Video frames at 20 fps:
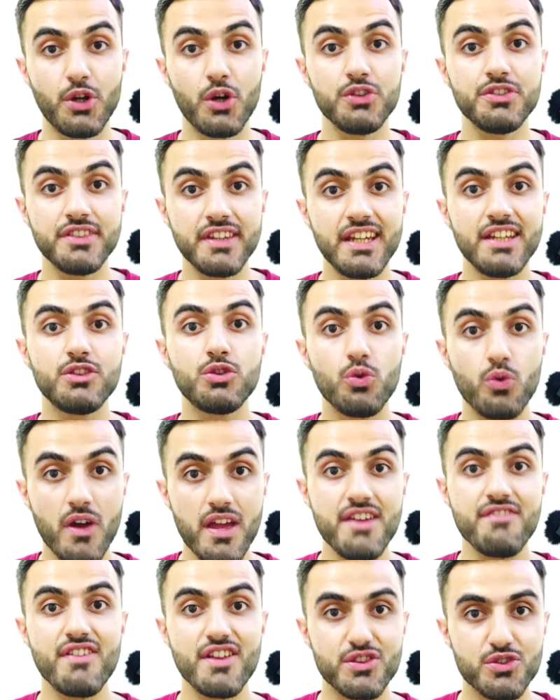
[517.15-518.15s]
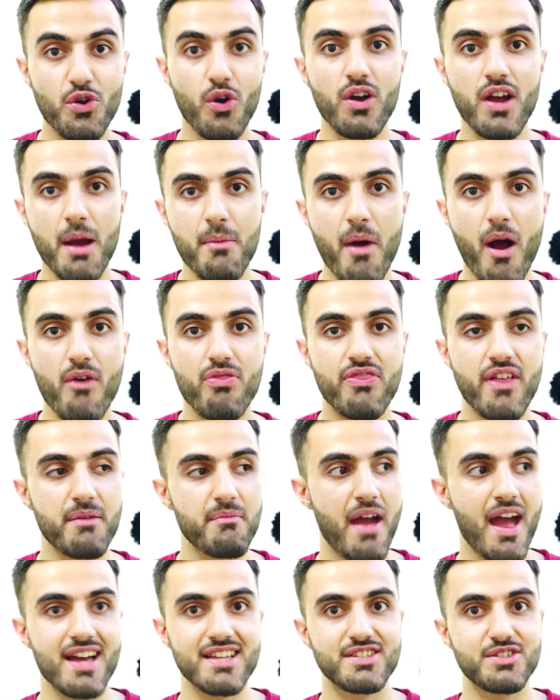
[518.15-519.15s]
I don't need to even talk about
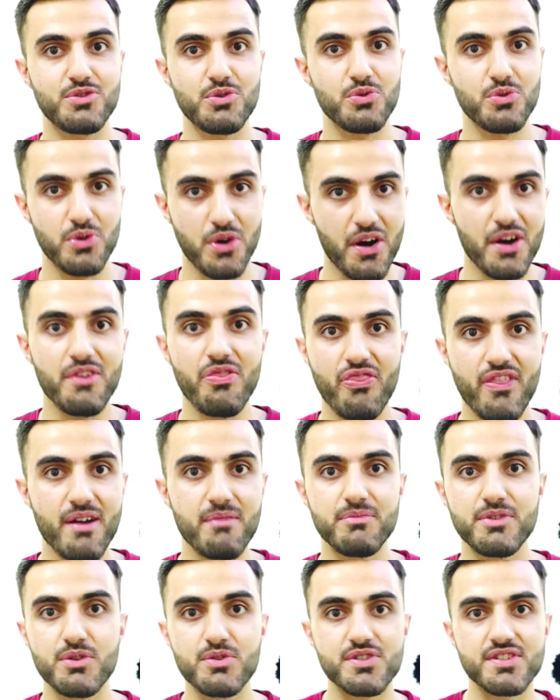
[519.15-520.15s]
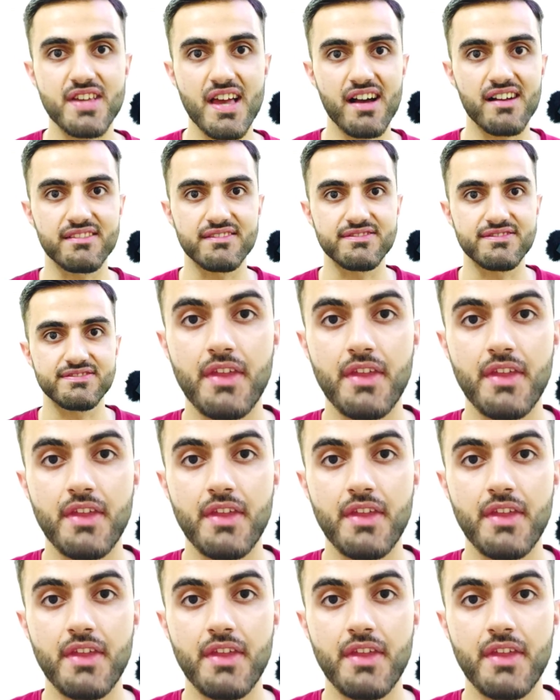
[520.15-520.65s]
them as you heard them yourself.